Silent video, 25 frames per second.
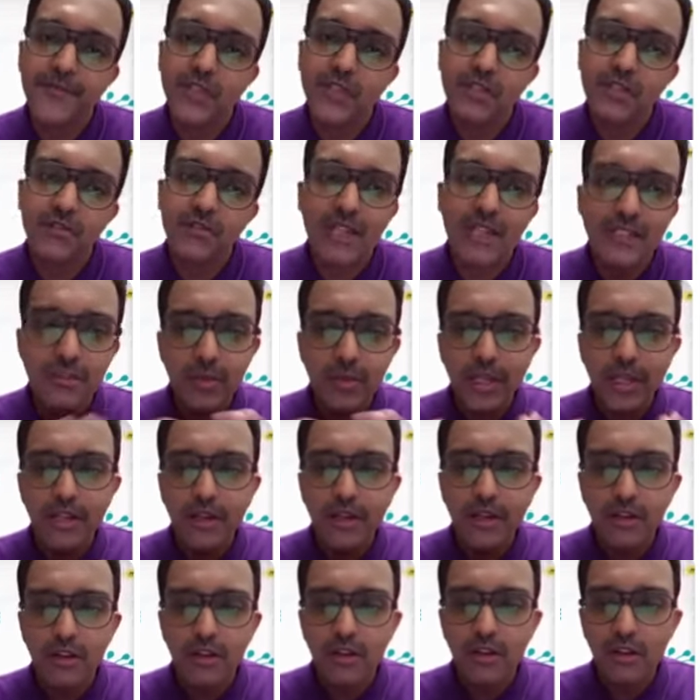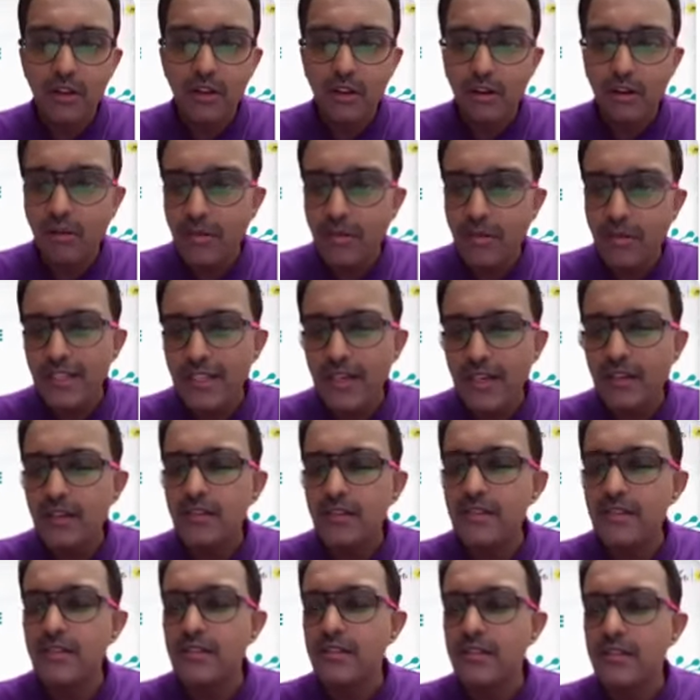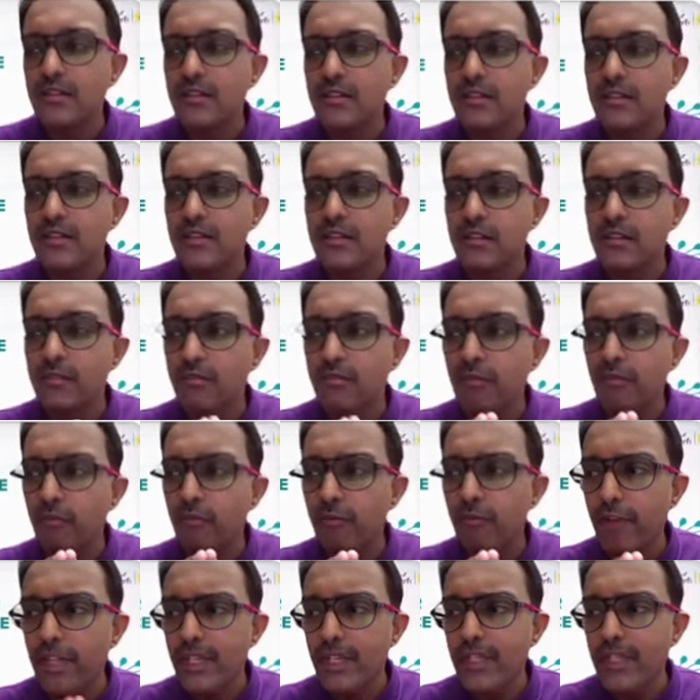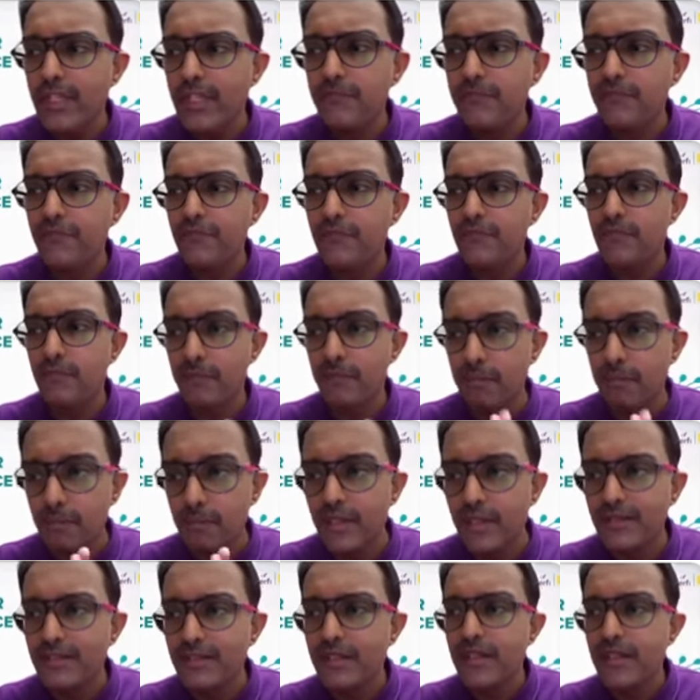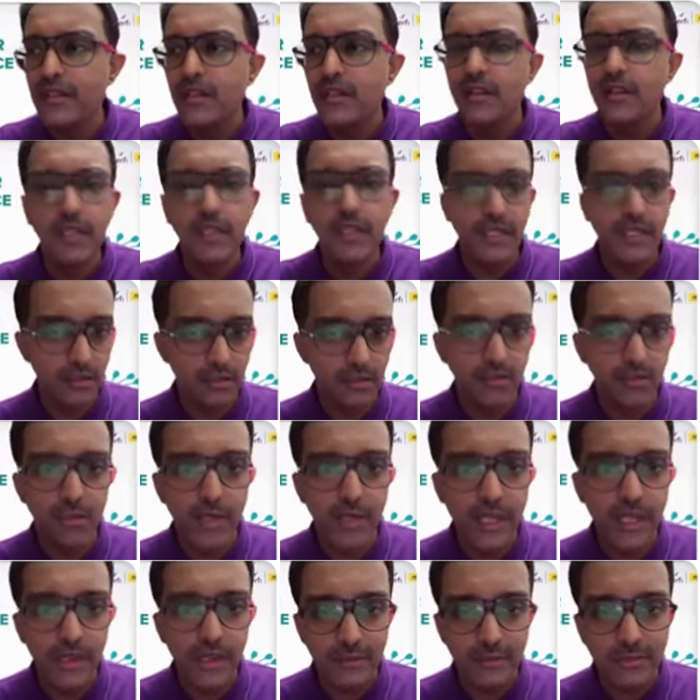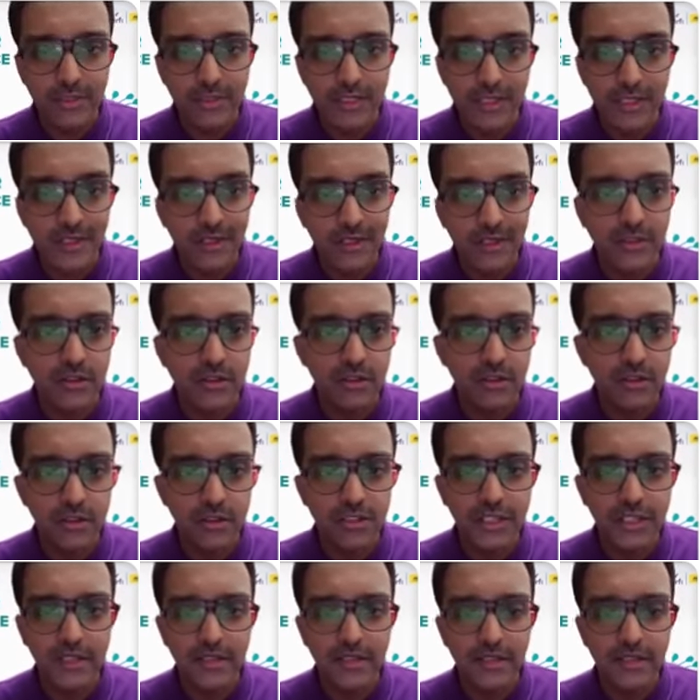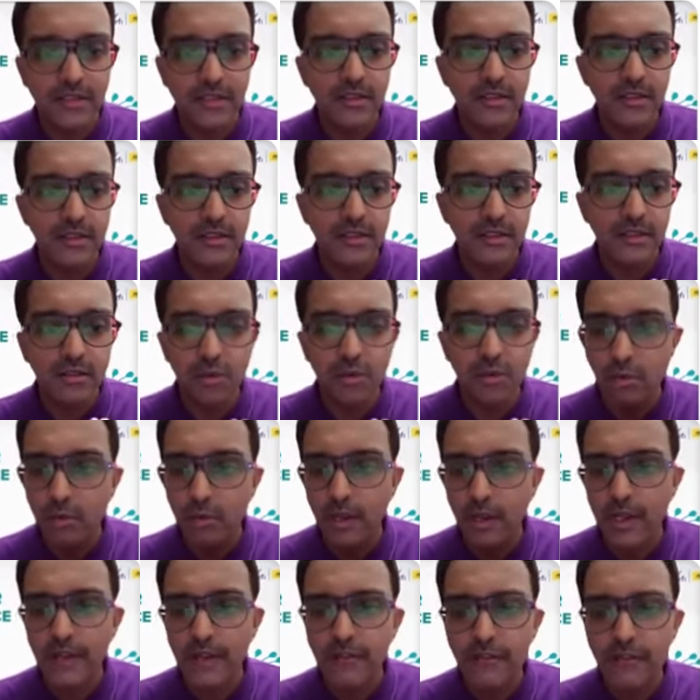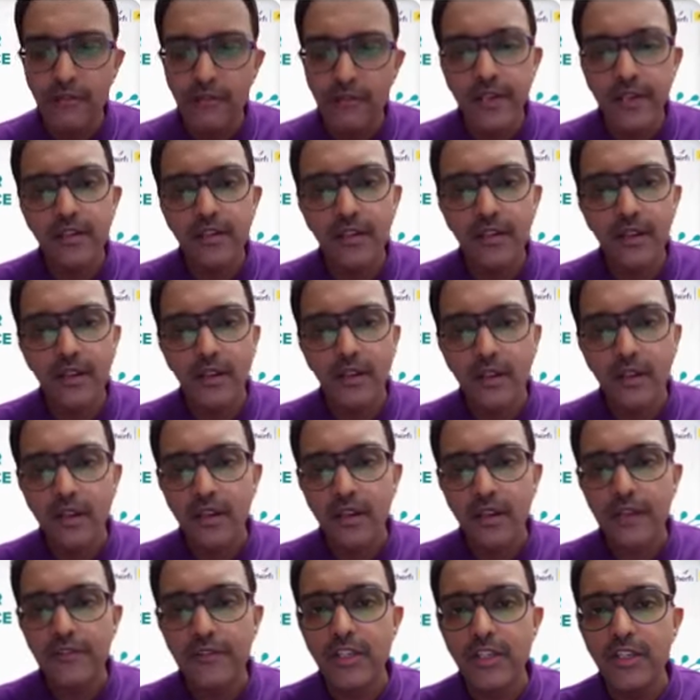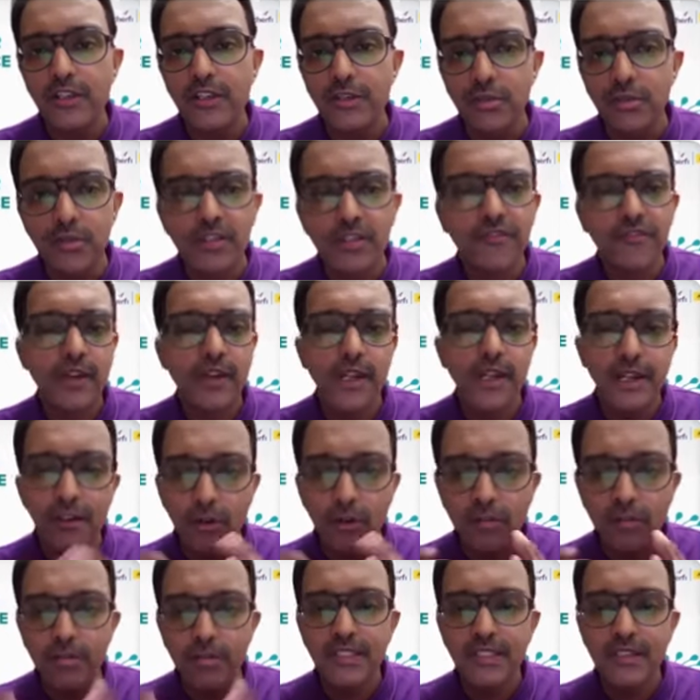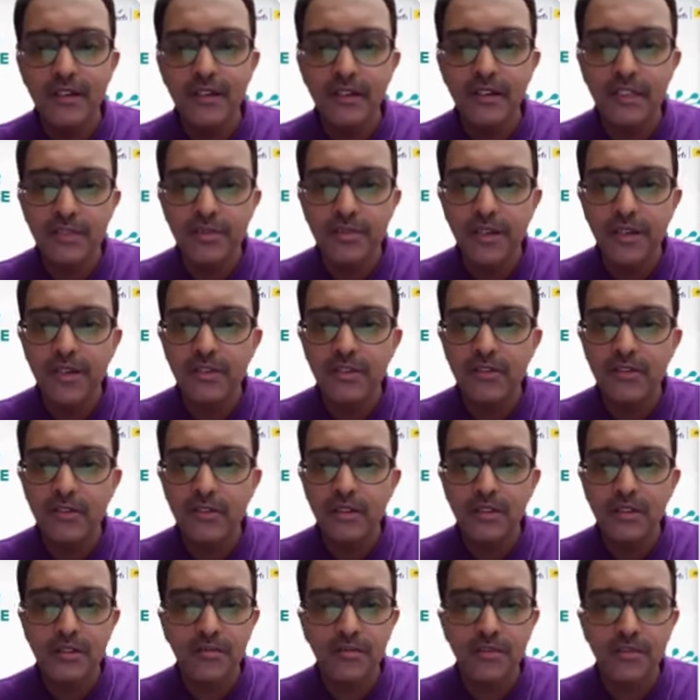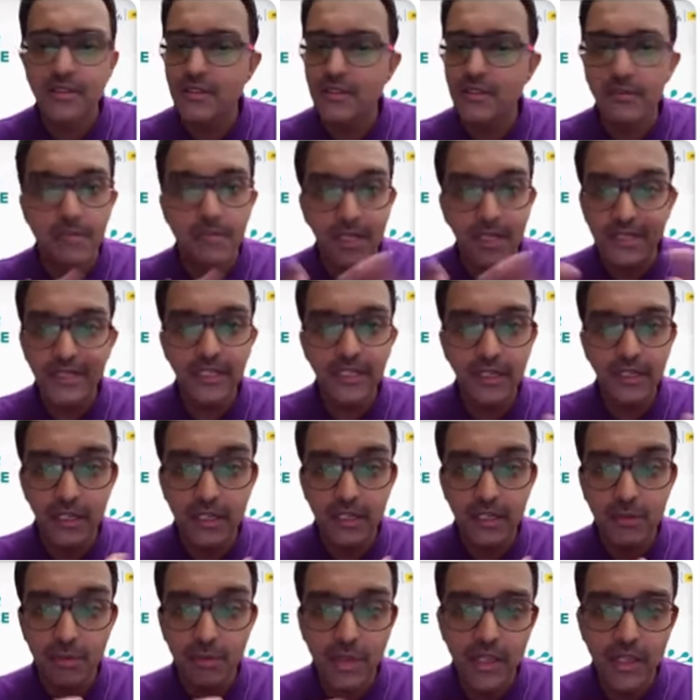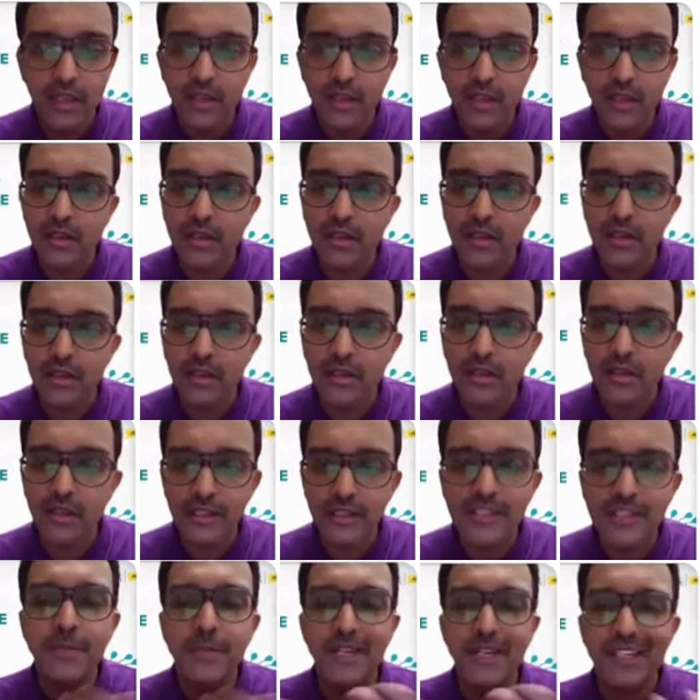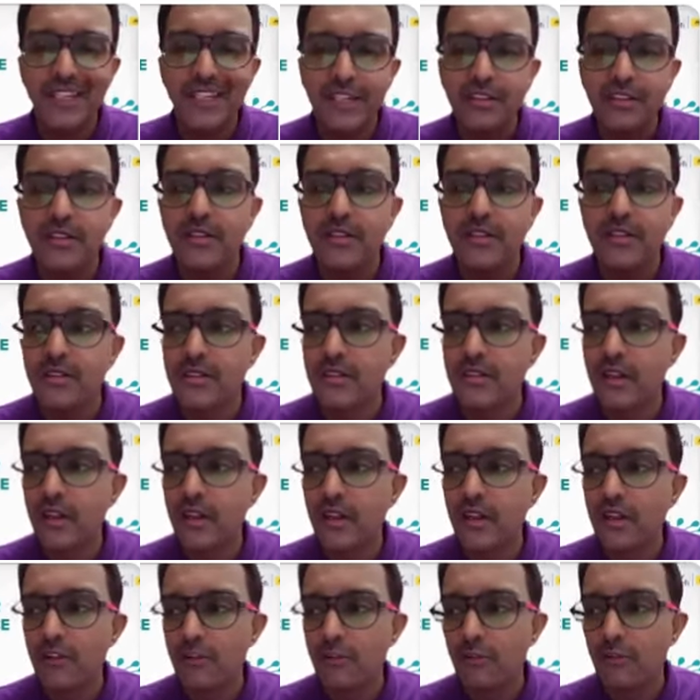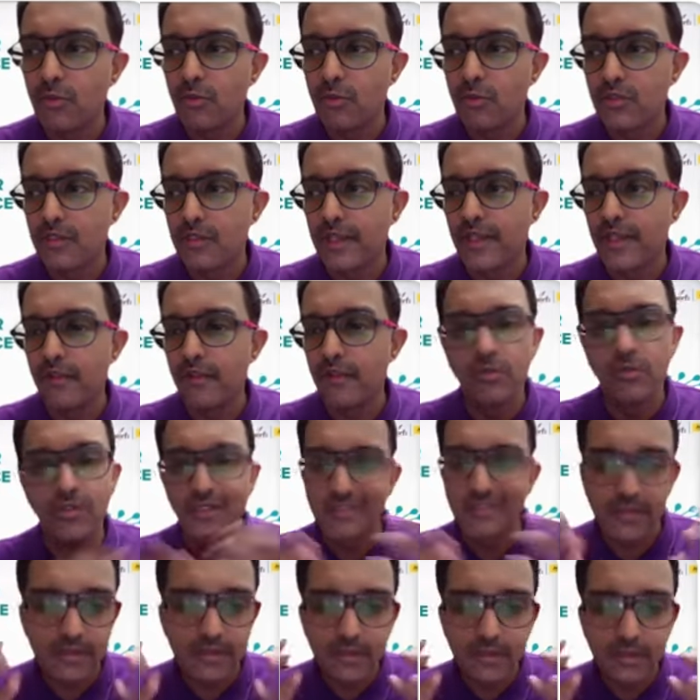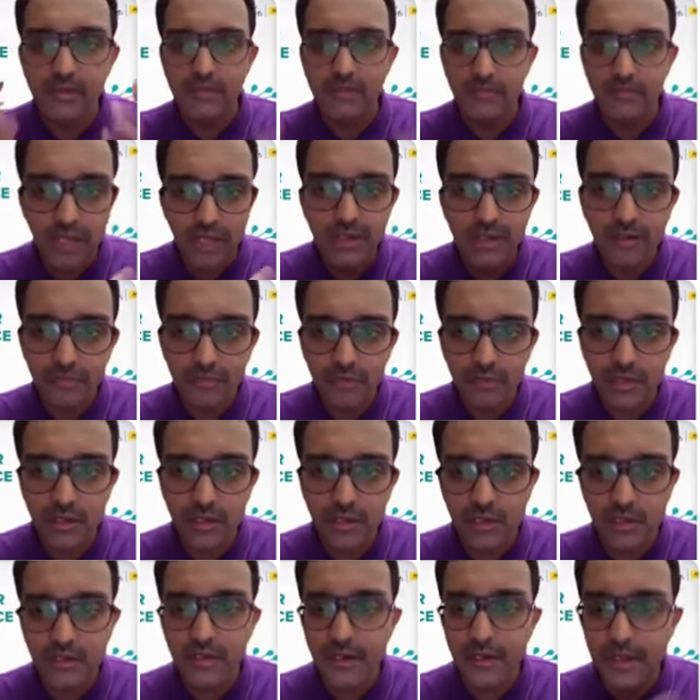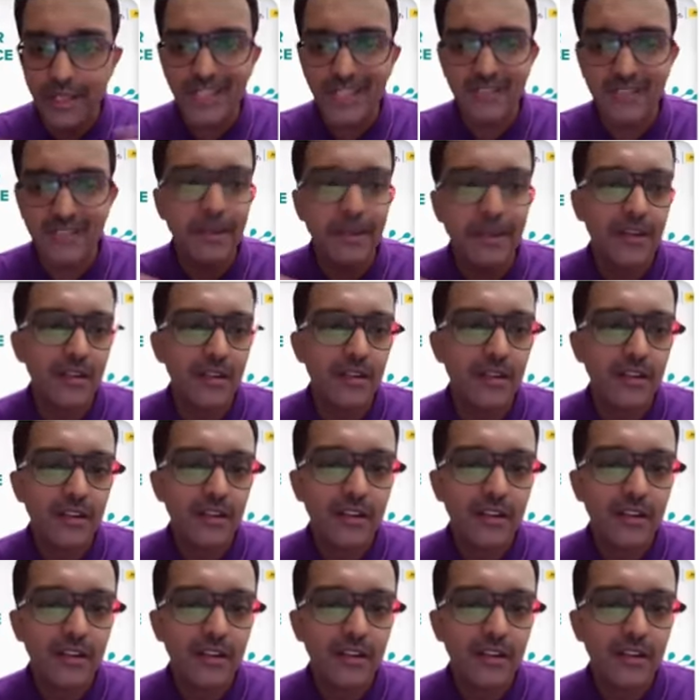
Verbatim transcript: So that's where omnichannel is is a very basic need today, I would say. It's not just uh, good to have, right? Having a unified omnichannel experience to customers is a basic need today. Uh, expectation is almost like, oh, this is taken for granted. I expect